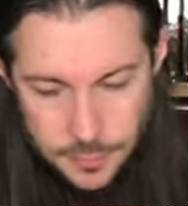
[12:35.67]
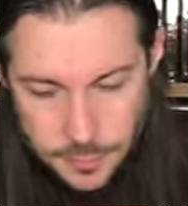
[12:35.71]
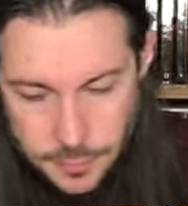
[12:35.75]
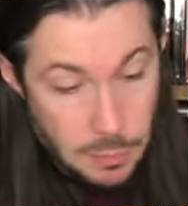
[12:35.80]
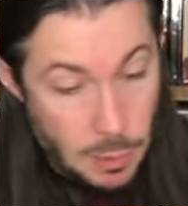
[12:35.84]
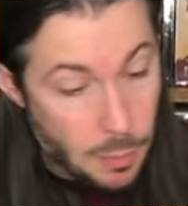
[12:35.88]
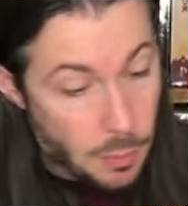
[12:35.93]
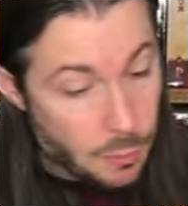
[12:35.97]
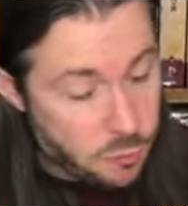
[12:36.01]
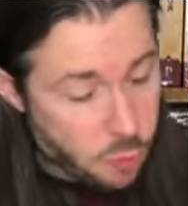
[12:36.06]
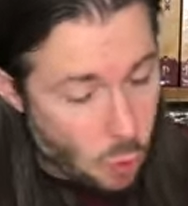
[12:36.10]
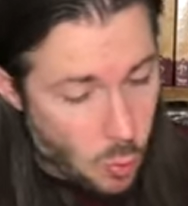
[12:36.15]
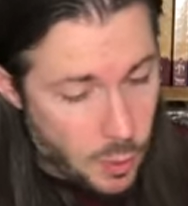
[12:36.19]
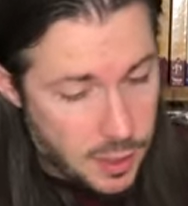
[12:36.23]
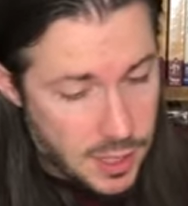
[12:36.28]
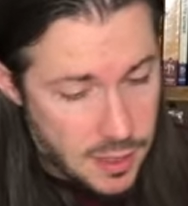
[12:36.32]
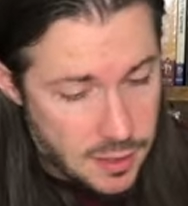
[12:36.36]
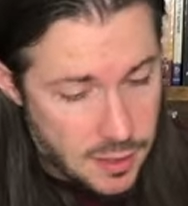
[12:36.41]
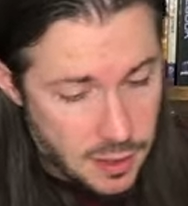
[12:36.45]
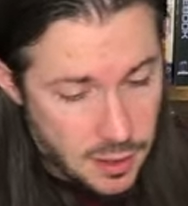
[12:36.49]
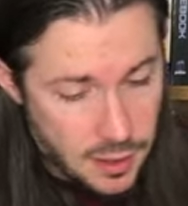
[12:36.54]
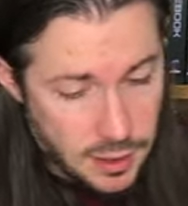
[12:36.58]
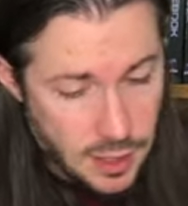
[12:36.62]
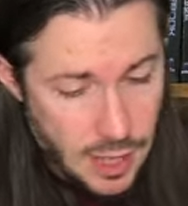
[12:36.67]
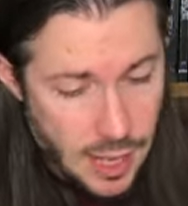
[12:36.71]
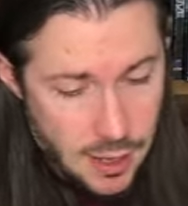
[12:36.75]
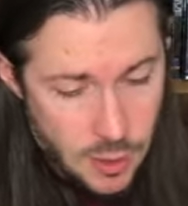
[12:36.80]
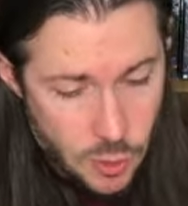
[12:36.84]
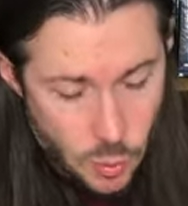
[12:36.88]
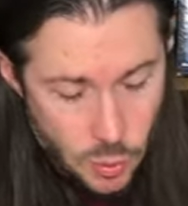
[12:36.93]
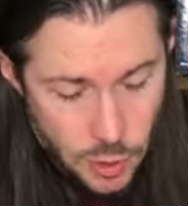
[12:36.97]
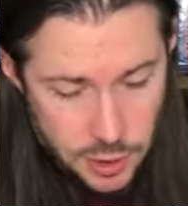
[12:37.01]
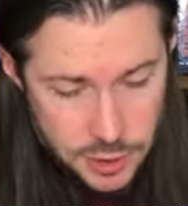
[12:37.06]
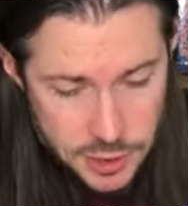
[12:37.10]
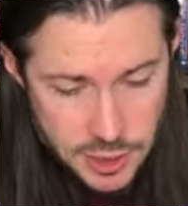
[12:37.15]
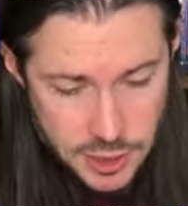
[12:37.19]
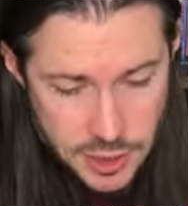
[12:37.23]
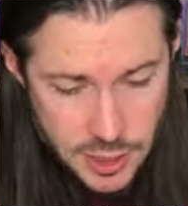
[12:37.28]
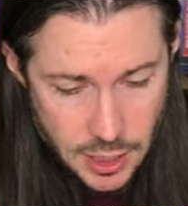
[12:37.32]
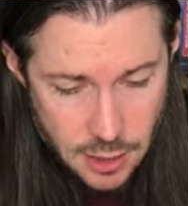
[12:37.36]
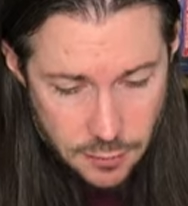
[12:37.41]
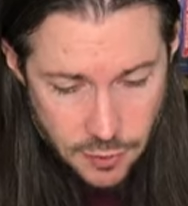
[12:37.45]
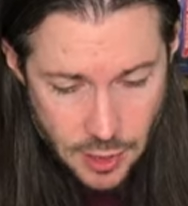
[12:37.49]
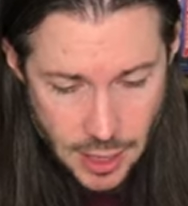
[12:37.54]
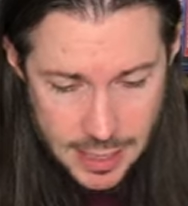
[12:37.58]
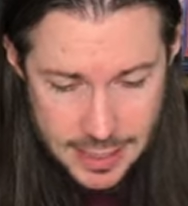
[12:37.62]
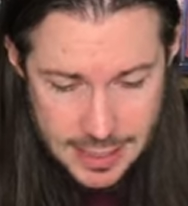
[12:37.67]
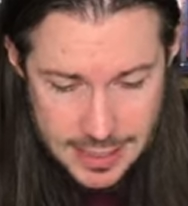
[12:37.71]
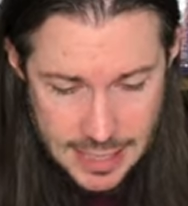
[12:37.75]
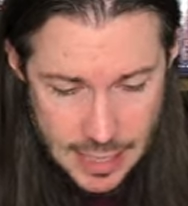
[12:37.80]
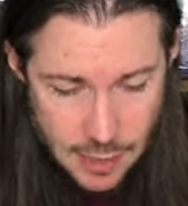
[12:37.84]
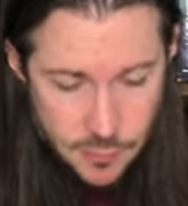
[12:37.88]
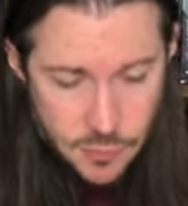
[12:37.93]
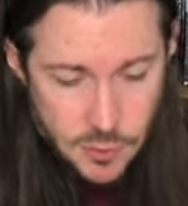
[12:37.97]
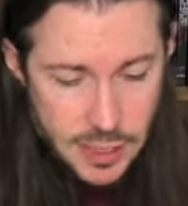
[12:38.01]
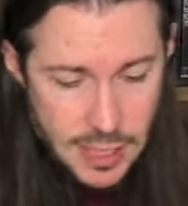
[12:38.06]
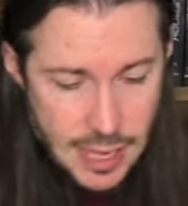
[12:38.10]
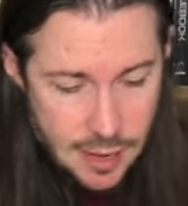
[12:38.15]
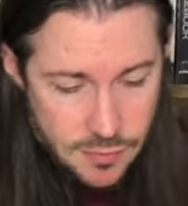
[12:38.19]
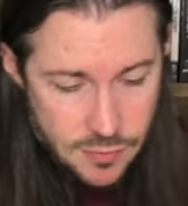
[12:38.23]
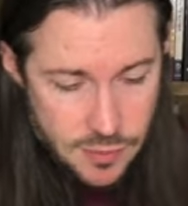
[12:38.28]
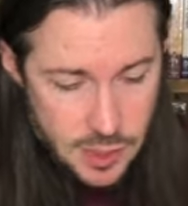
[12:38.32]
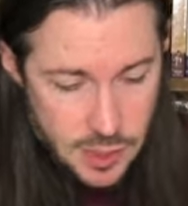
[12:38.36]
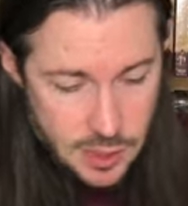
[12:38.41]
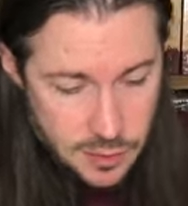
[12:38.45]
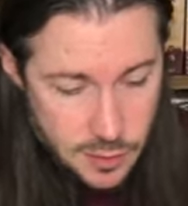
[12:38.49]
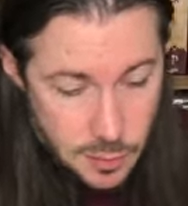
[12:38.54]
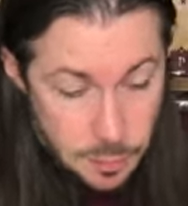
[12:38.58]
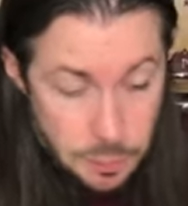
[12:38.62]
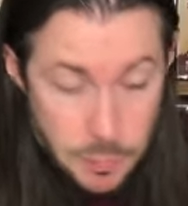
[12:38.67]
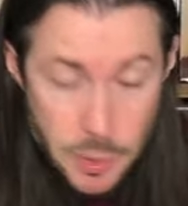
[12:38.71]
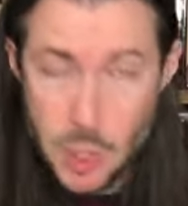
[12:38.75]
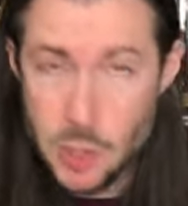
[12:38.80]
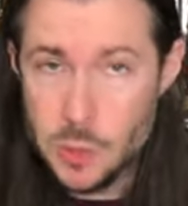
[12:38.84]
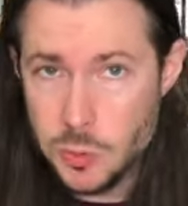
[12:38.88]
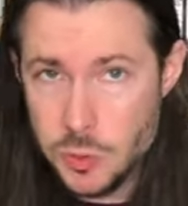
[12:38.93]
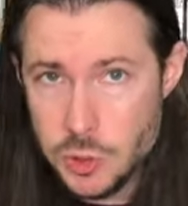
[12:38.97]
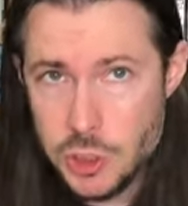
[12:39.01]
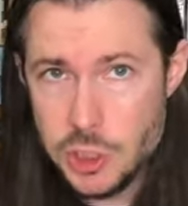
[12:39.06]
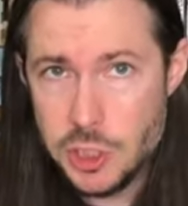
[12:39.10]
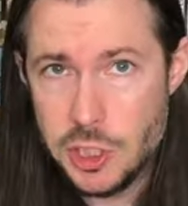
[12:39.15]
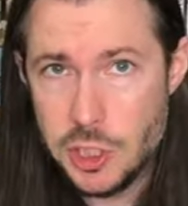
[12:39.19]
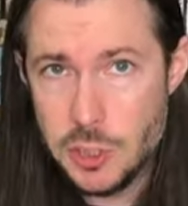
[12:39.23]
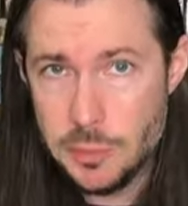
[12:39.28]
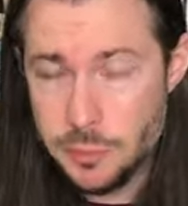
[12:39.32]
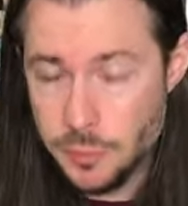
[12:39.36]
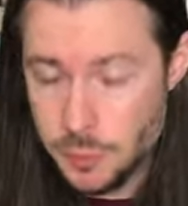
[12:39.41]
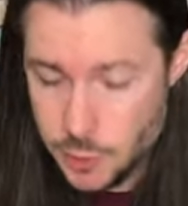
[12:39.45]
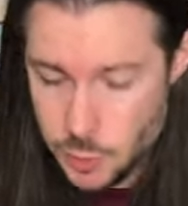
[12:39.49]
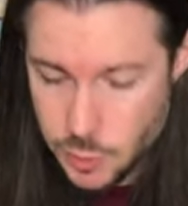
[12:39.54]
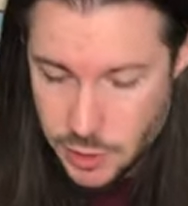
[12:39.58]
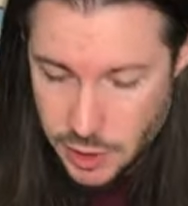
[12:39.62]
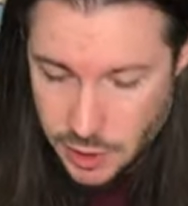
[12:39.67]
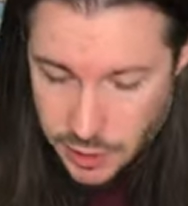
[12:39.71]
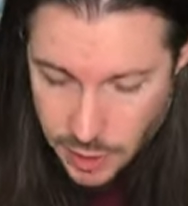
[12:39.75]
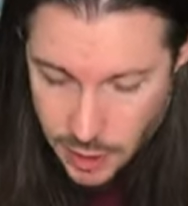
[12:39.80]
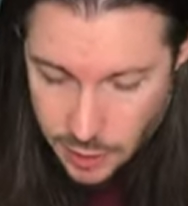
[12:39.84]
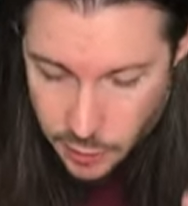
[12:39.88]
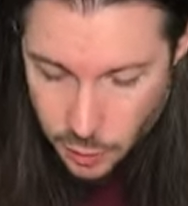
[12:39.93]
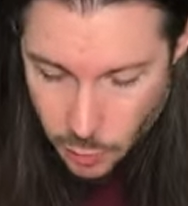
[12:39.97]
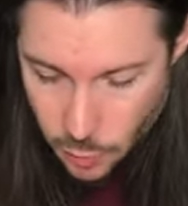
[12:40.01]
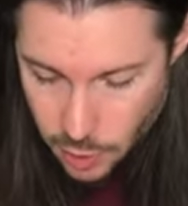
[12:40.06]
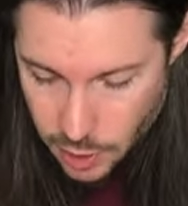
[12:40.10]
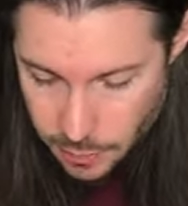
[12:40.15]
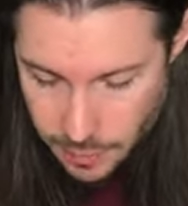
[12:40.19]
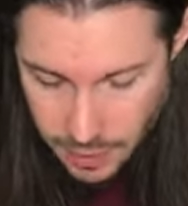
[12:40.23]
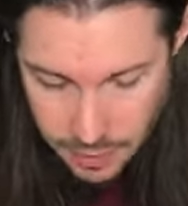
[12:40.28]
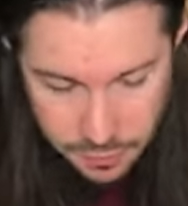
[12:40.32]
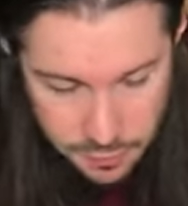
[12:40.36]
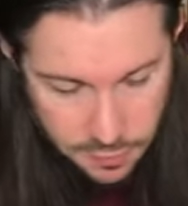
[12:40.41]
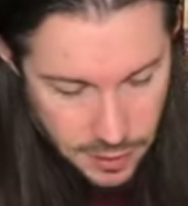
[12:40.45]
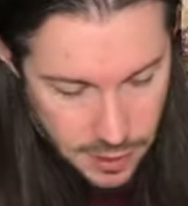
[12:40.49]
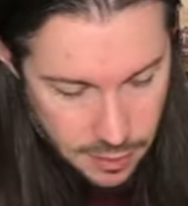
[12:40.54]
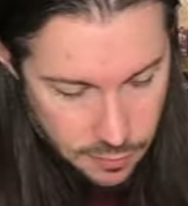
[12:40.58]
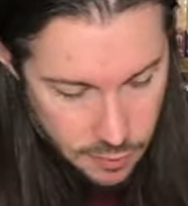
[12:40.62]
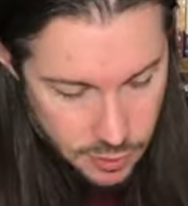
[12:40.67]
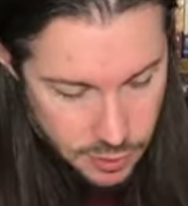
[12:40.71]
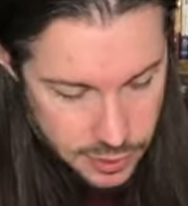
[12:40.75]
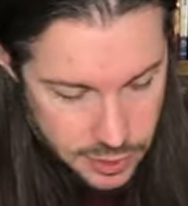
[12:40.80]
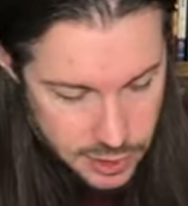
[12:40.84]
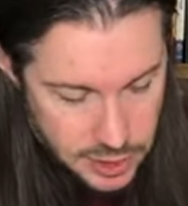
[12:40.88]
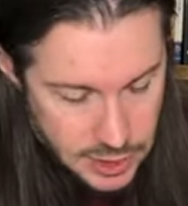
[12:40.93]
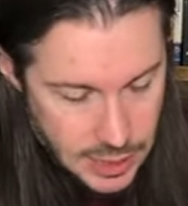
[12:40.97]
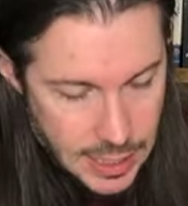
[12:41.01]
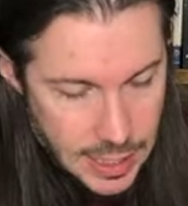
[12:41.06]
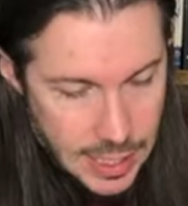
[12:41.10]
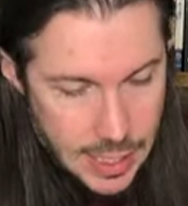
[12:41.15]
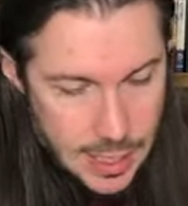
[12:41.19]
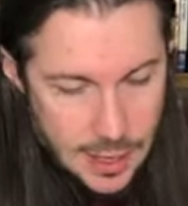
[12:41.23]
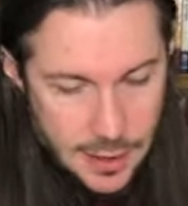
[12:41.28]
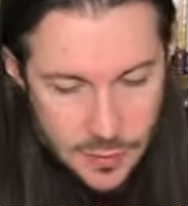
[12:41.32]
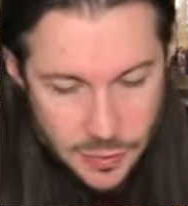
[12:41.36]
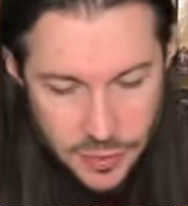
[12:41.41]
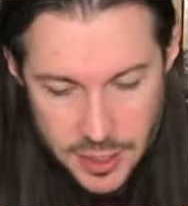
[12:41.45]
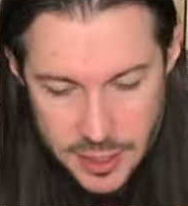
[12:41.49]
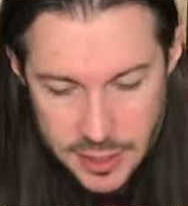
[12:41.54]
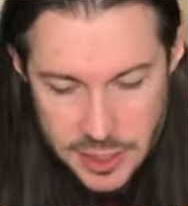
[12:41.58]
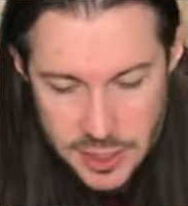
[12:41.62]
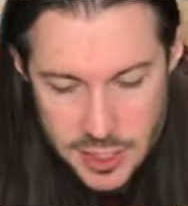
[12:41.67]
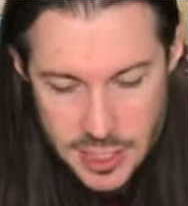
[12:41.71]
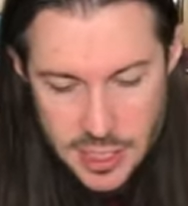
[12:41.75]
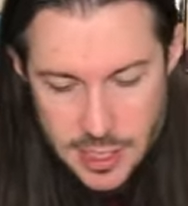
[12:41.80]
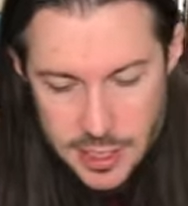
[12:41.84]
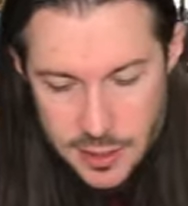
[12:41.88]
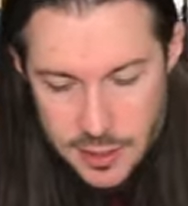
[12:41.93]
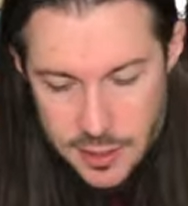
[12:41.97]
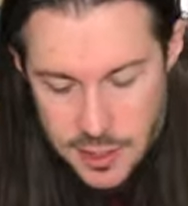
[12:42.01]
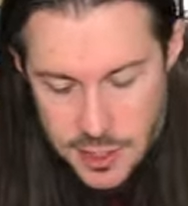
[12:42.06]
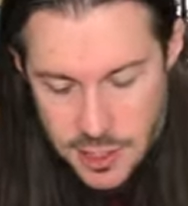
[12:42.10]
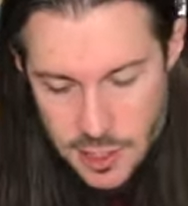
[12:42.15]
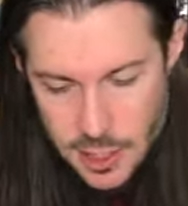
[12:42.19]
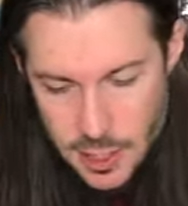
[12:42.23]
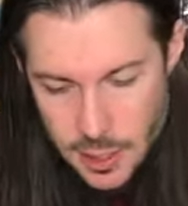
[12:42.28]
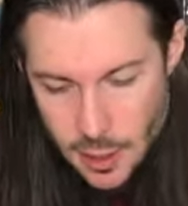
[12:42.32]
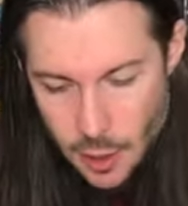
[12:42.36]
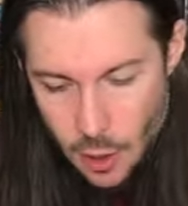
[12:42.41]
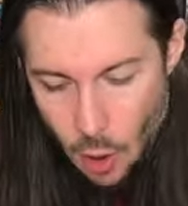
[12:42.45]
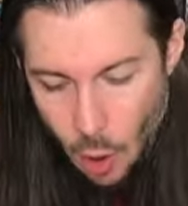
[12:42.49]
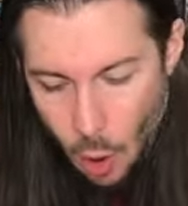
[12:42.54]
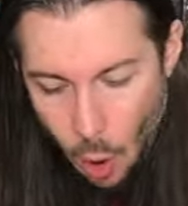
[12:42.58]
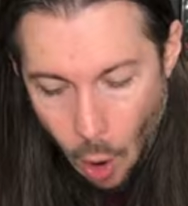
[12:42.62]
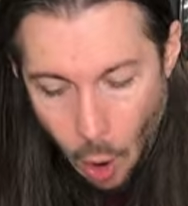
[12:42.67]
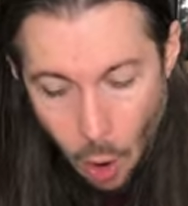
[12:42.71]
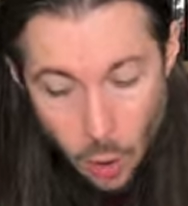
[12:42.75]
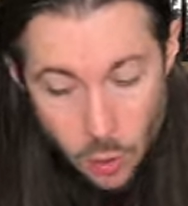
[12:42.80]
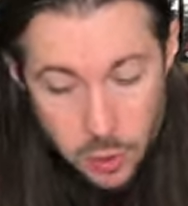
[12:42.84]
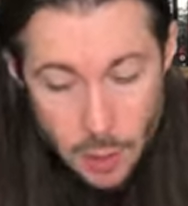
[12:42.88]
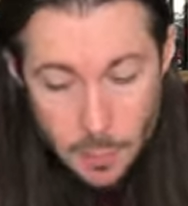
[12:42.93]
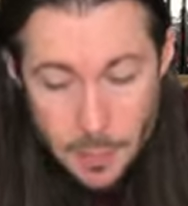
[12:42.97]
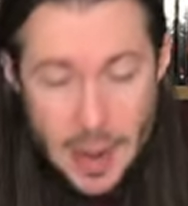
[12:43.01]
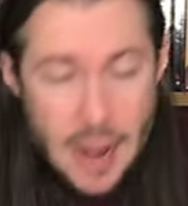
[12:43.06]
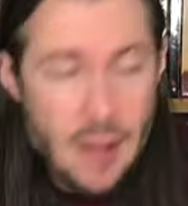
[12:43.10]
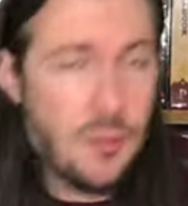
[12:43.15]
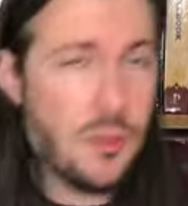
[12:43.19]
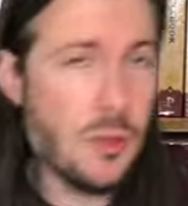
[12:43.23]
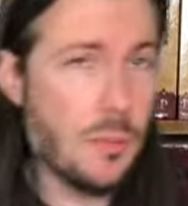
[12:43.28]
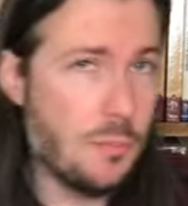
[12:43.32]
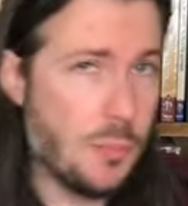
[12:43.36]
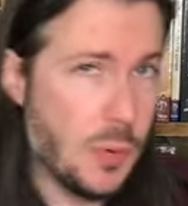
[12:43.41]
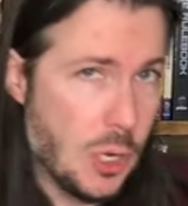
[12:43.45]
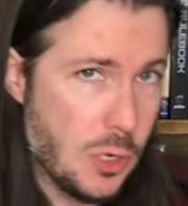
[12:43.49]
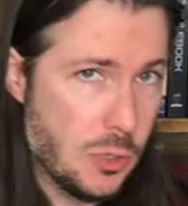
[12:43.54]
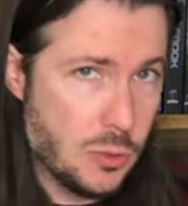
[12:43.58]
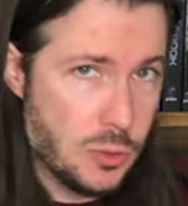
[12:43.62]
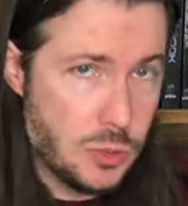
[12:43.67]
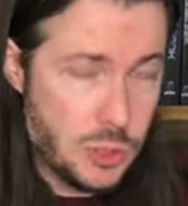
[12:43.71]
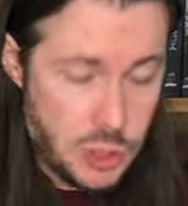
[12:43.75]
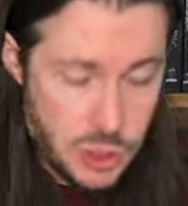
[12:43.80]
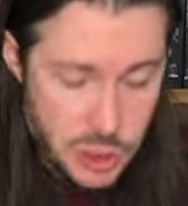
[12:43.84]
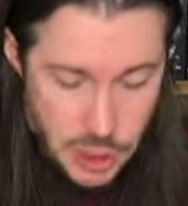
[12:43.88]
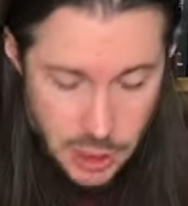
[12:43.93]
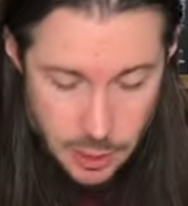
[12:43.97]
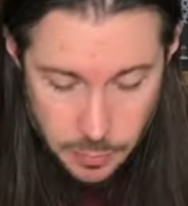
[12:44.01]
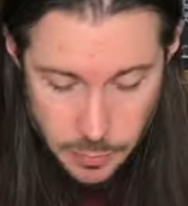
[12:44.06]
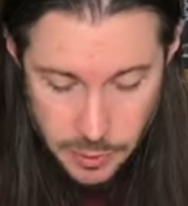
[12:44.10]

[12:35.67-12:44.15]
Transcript: Before we hit the clockwork stuff, I definitely have to hit the bone ship, which was another one of my favorites. This is all about the bone ship.